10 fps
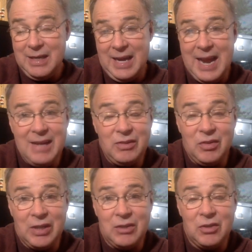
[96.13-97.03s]
a hazy
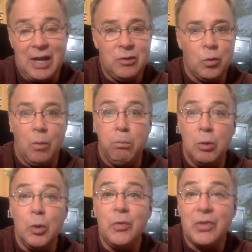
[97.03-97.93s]
sunshine to a
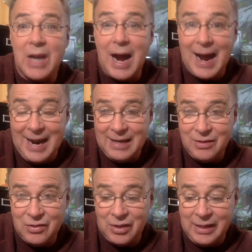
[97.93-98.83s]
blue sky
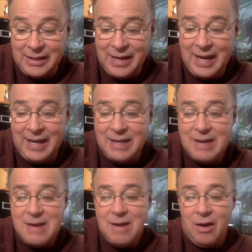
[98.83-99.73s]
sunny day
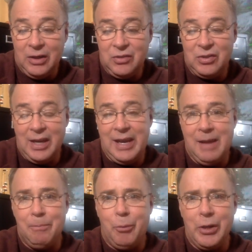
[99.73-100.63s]
on Sunday
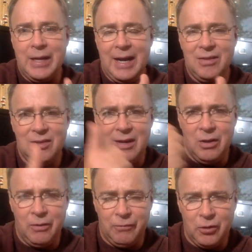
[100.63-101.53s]
and pretty nice into
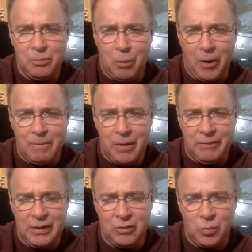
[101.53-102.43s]
the first part of
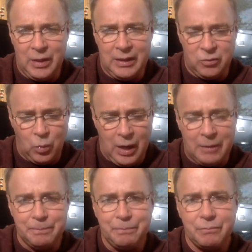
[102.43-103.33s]
next week as
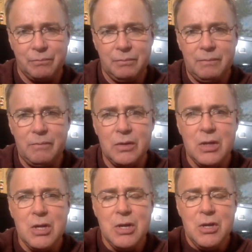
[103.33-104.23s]
well.
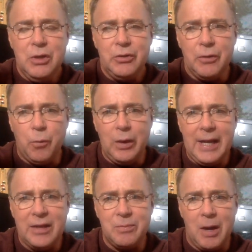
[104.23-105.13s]
So
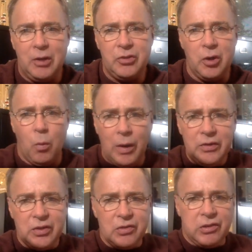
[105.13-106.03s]
forecast models show
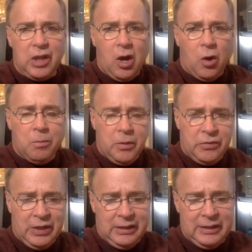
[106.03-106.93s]
once this low
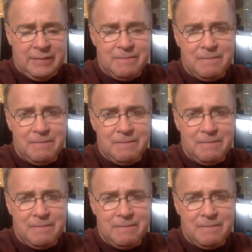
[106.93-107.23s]
moves inland,